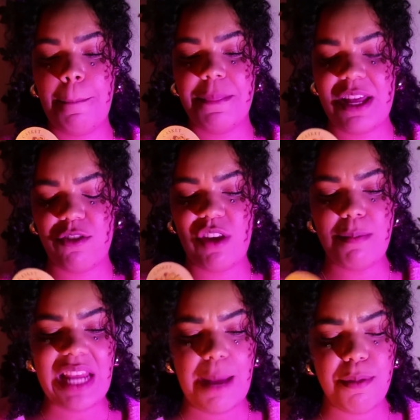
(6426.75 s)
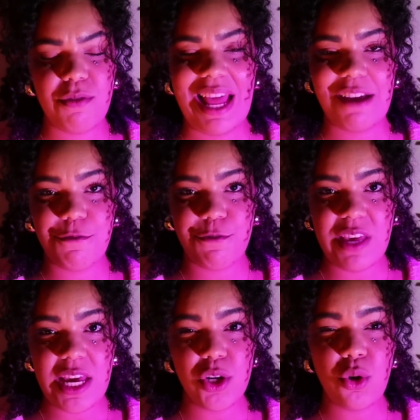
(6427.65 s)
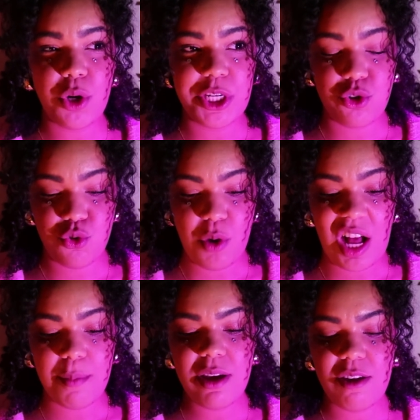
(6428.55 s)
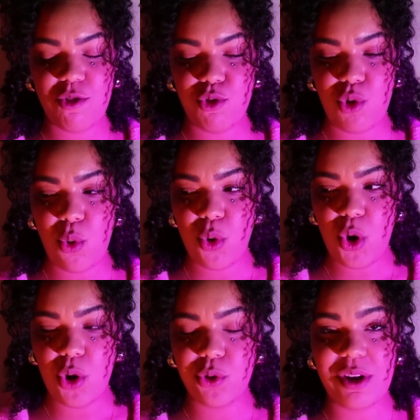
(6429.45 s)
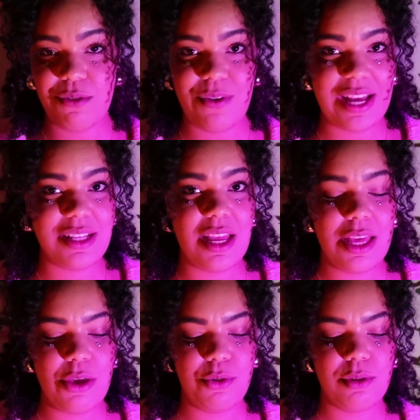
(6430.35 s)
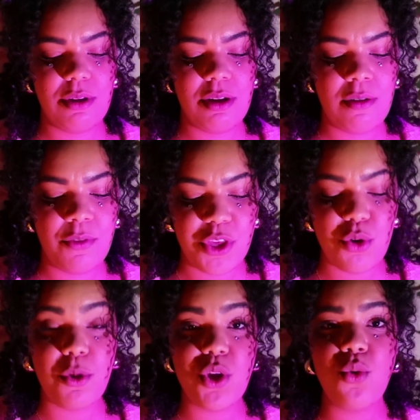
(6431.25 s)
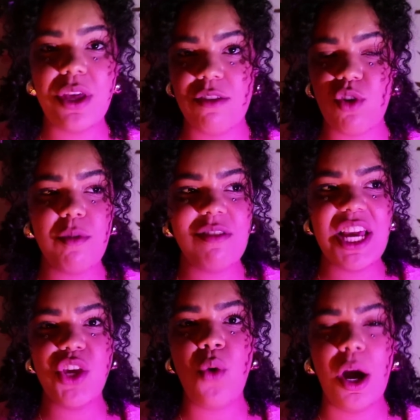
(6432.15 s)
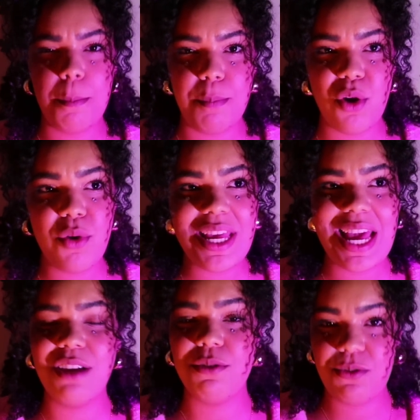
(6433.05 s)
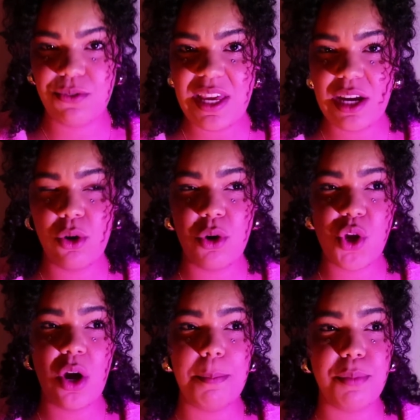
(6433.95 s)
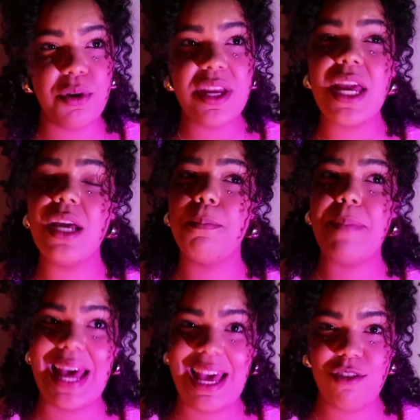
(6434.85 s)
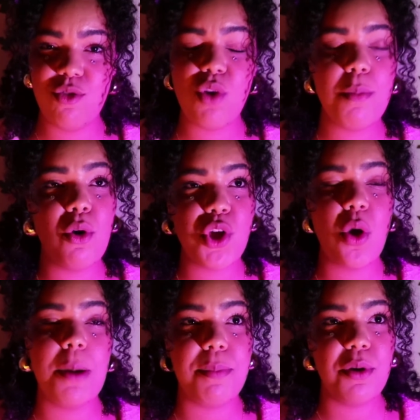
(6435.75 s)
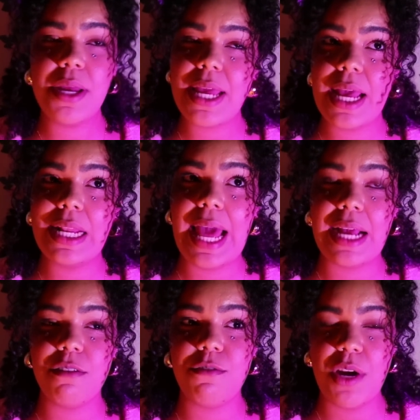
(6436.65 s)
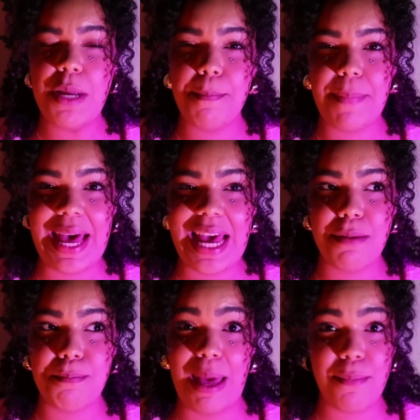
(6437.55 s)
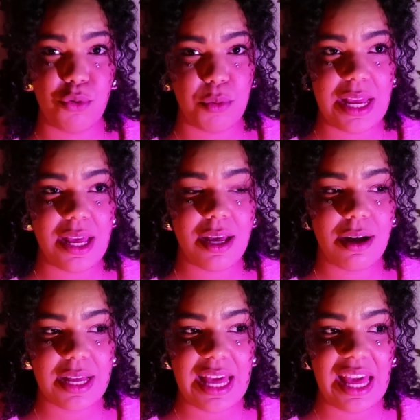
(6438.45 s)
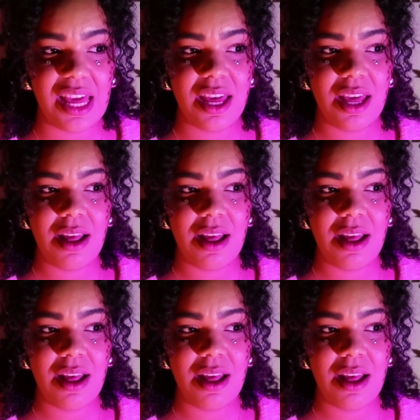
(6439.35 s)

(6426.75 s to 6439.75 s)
that some type of like fear or trauma is no longer affecting you. It's almost like you are burying a fear, or you are burying a past trauma, or you are burying like a very bad memory. Okay,